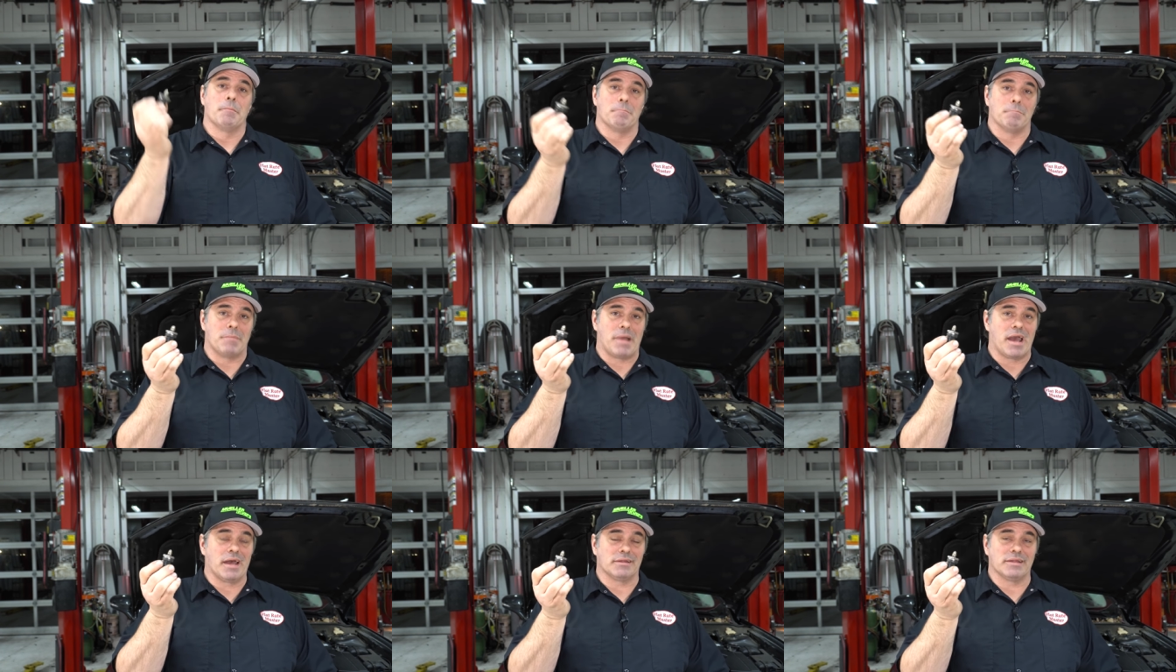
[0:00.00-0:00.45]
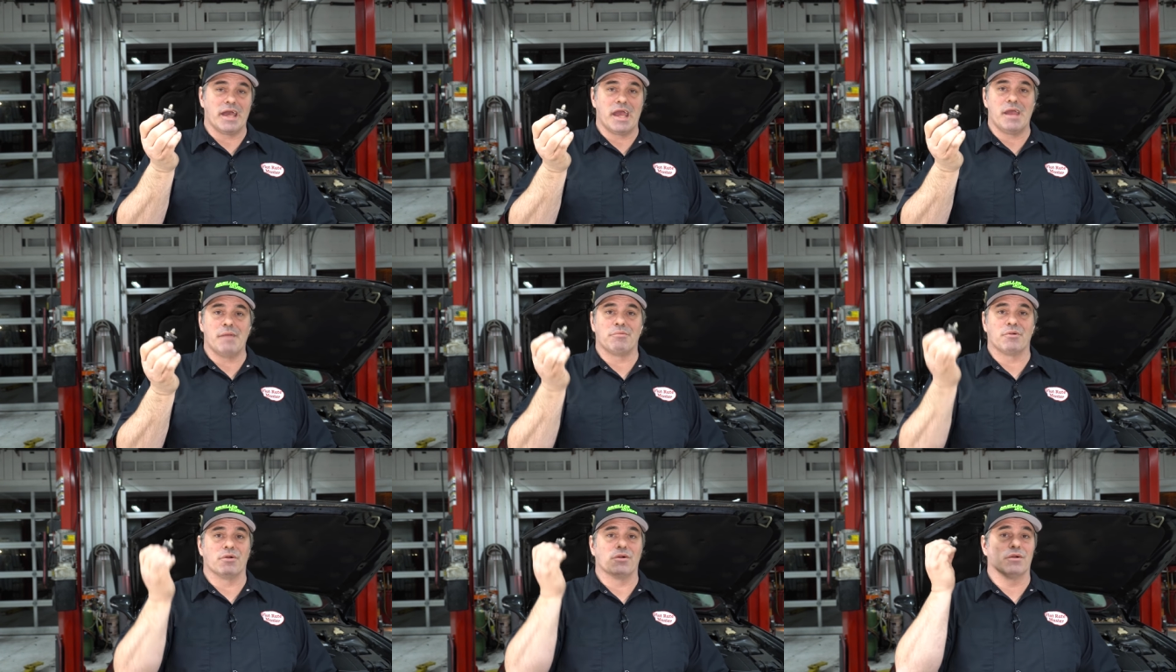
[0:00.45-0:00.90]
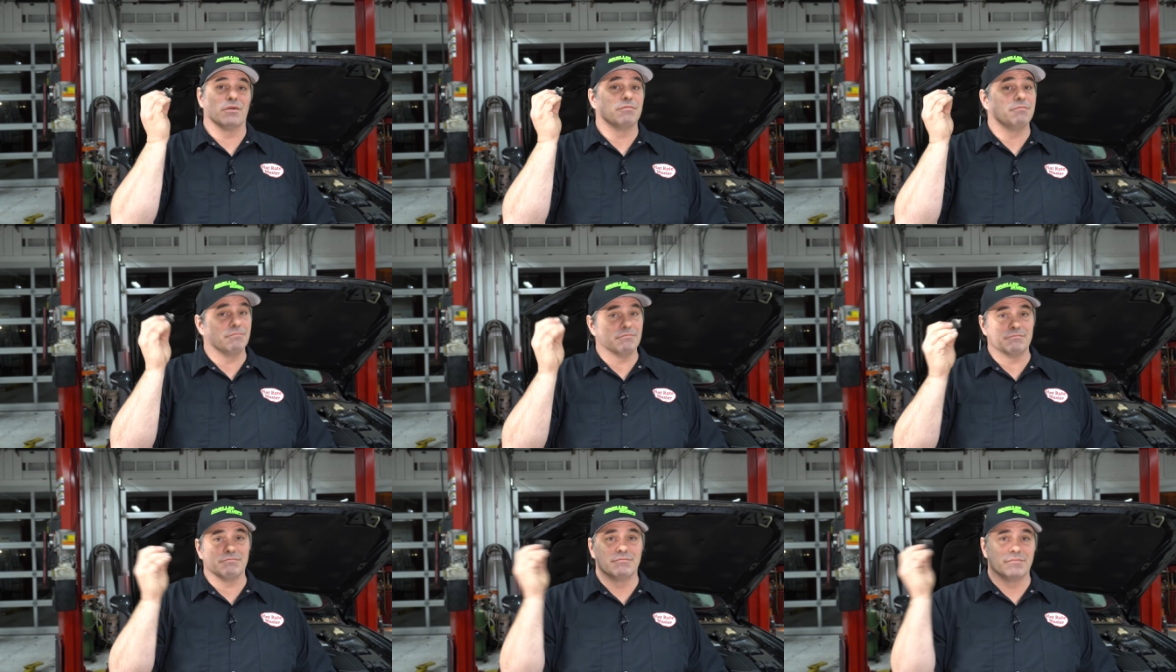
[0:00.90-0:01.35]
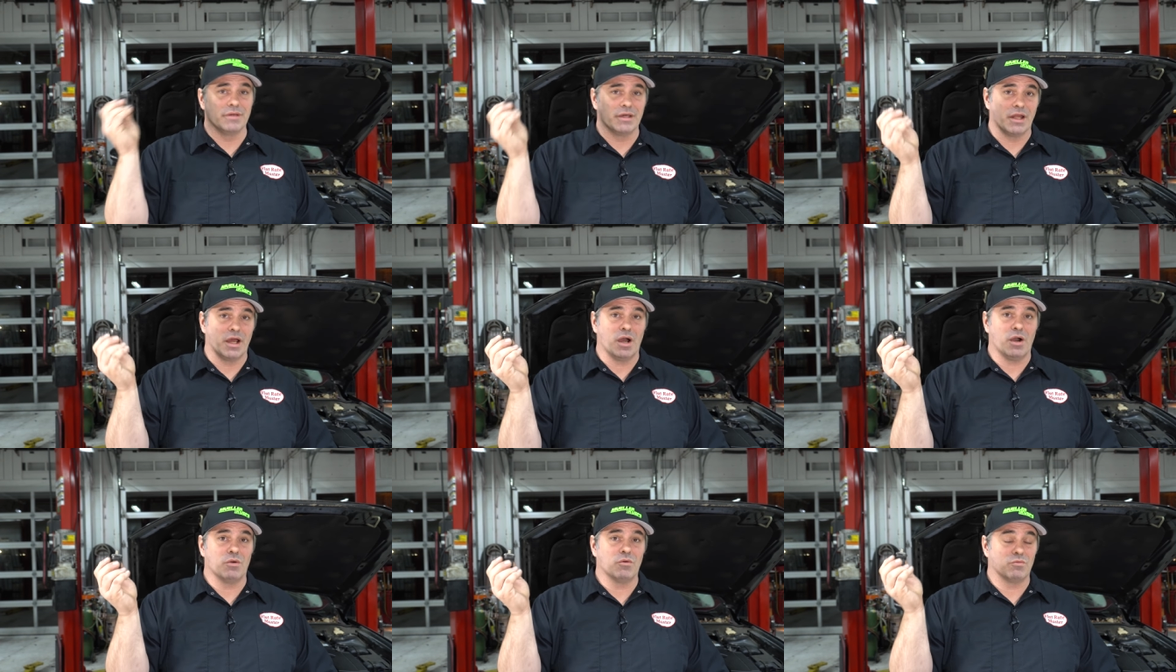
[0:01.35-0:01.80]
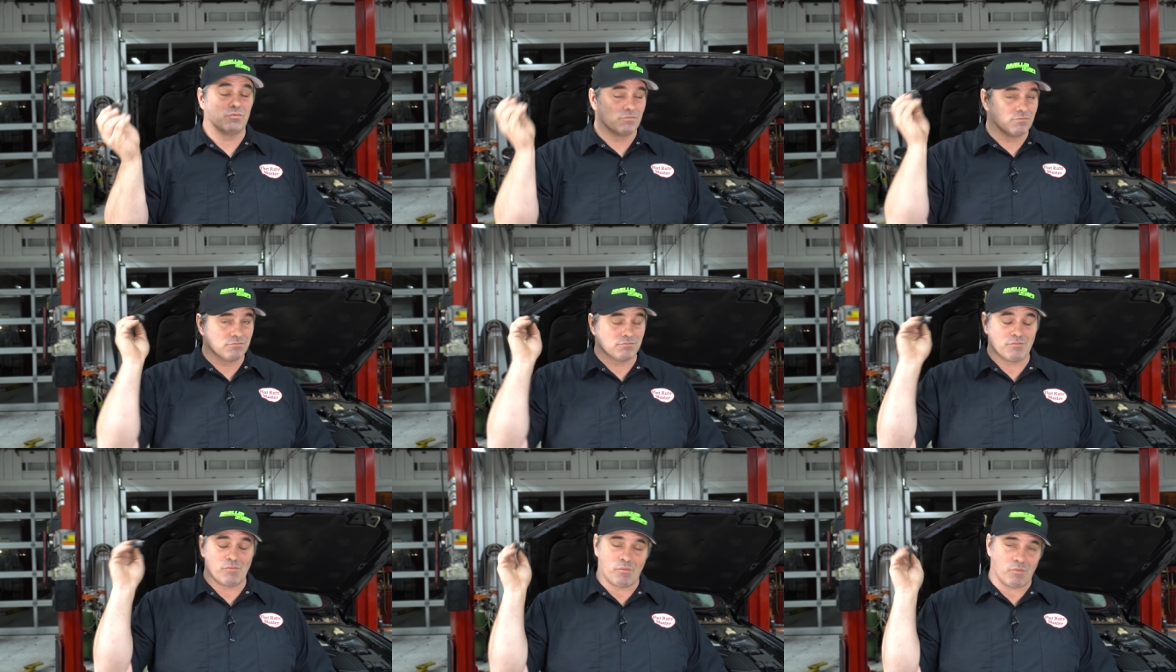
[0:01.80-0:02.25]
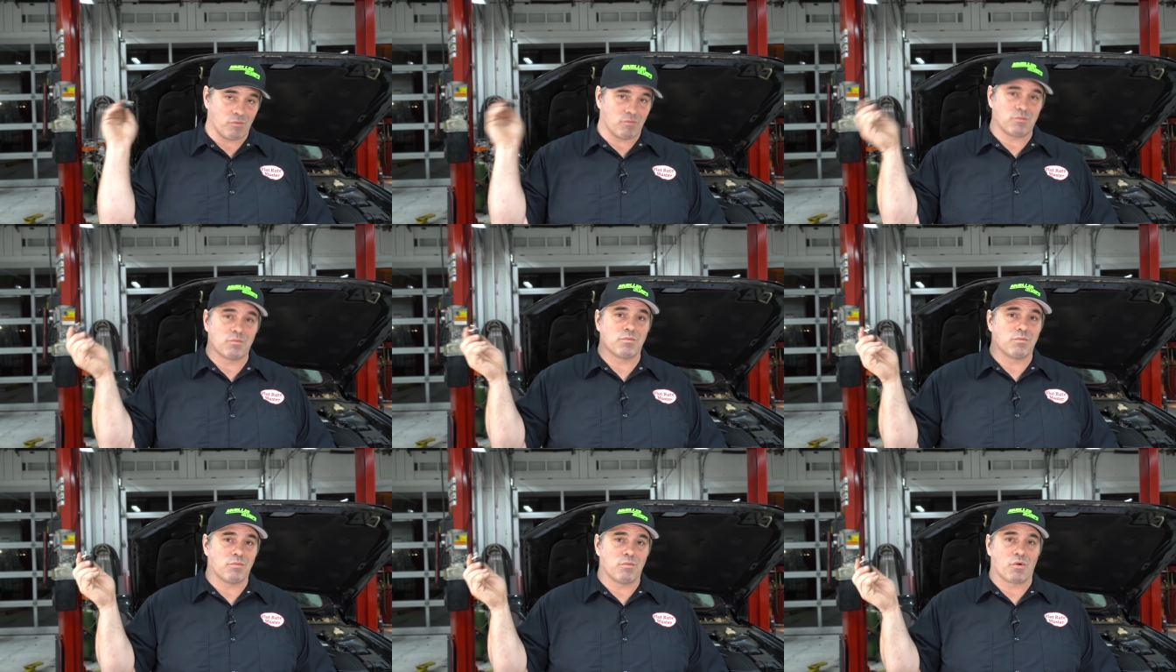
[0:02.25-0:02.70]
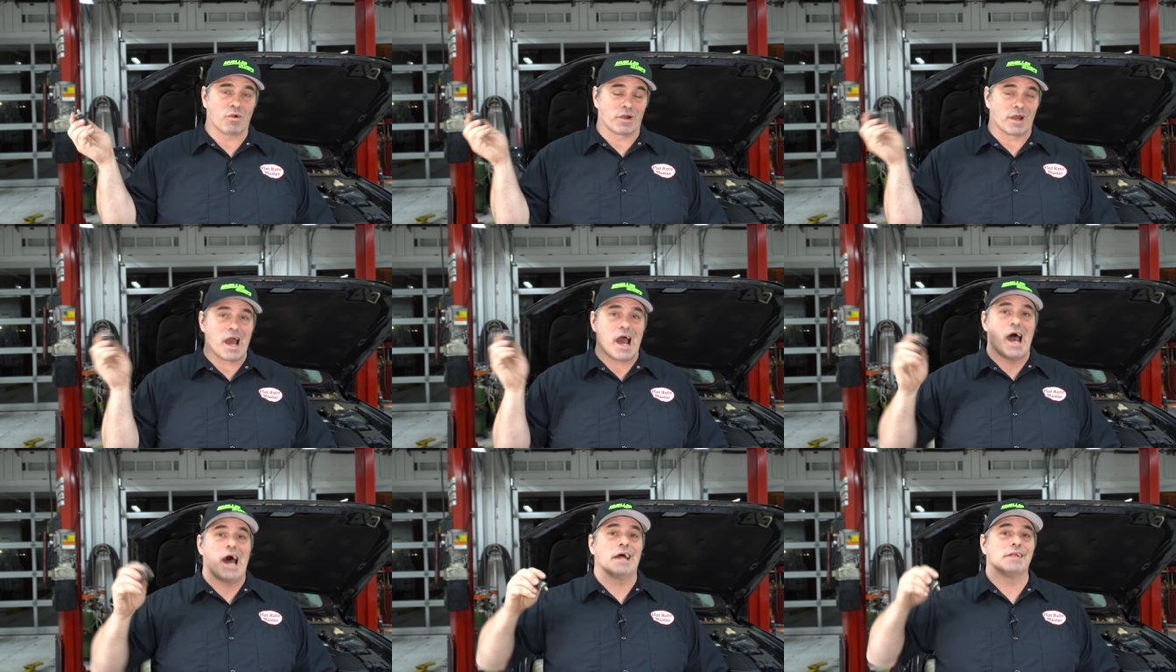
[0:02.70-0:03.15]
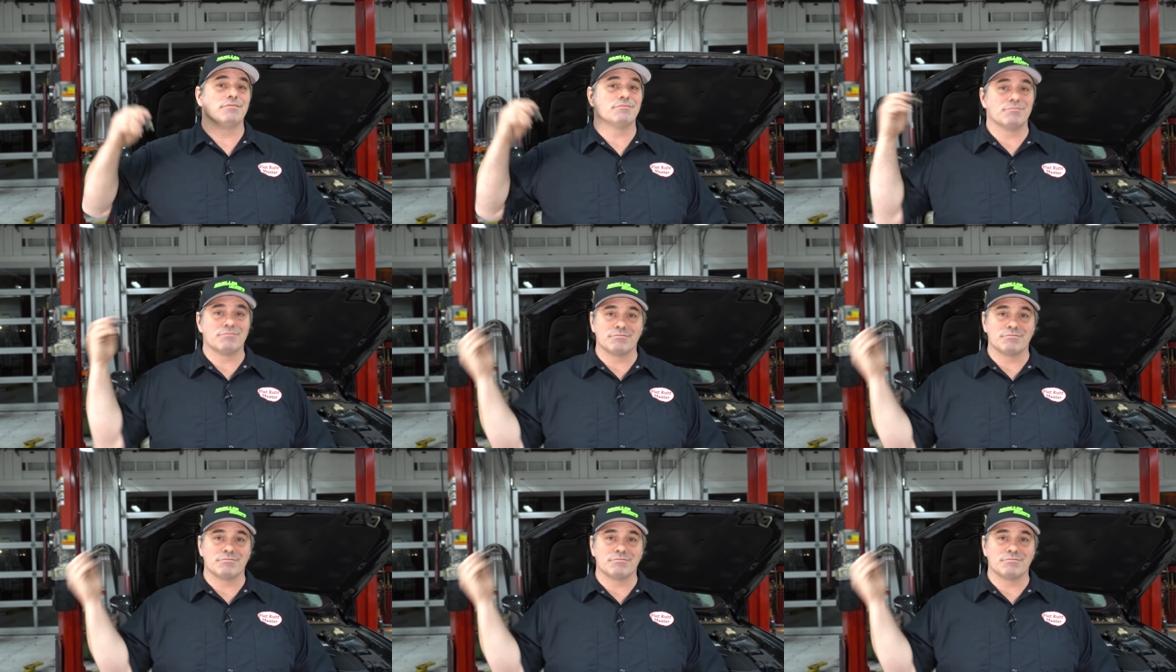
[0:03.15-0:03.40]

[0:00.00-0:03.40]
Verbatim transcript: My labor, you know, we're not,